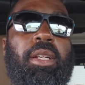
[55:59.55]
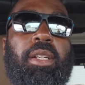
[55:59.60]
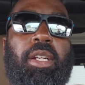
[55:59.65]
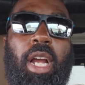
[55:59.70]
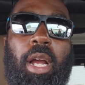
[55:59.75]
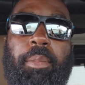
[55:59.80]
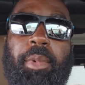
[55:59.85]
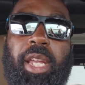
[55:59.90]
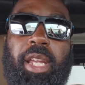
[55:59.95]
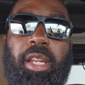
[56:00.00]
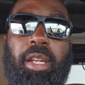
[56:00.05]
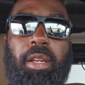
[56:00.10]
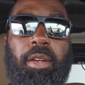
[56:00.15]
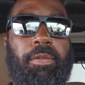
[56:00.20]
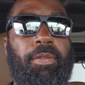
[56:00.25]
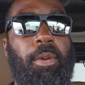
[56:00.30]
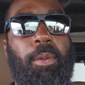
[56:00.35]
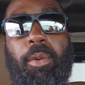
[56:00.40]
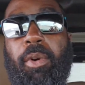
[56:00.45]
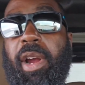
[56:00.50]
coming
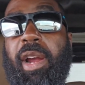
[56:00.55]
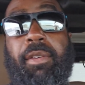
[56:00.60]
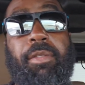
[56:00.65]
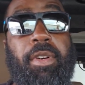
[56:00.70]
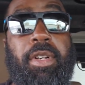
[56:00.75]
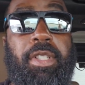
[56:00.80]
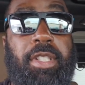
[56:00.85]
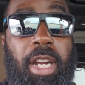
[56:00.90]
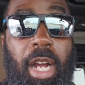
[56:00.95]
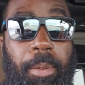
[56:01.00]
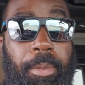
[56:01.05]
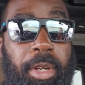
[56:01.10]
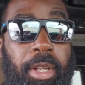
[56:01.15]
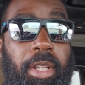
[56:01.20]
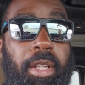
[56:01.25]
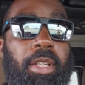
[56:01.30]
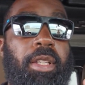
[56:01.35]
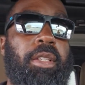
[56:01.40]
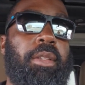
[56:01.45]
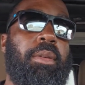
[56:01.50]
from wherever it's coming,
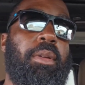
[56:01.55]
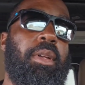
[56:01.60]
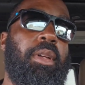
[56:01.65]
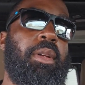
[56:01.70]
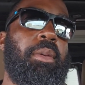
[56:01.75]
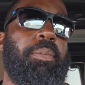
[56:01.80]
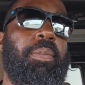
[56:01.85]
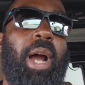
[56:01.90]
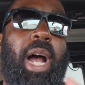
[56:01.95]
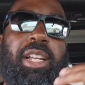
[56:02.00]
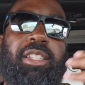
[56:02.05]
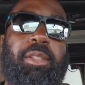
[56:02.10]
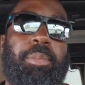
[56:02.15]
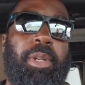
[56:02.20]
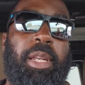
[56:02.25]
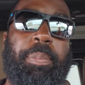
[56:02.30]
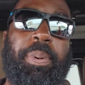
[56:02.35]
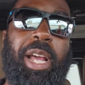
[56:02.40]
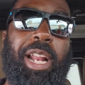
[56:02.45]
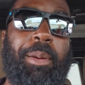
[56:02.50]

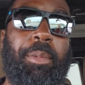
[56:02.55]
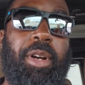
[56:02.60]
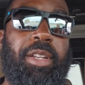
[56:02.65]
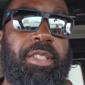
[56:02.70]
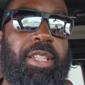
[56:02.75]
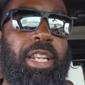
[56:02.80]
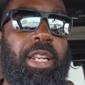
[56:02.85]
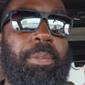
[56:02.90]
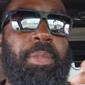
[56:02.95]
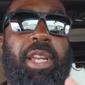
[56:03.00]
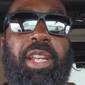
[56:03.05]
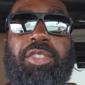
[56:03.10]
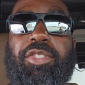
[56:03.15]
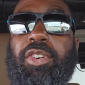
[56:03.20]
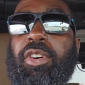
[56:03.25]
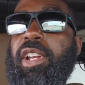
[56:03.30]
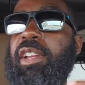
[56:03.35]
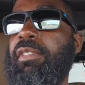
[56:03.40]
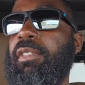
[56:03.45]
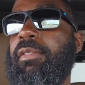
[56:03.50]
possibly Panama City Beach
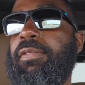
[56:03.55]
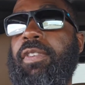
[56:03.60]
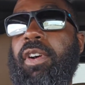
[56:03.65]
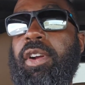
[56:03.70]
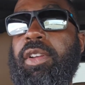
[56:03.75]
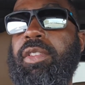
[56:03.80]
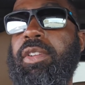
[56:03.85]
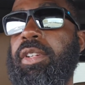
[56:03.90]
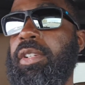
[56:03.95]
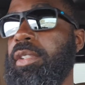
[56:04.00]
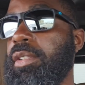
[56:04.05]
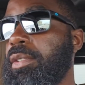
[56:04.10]
or even further.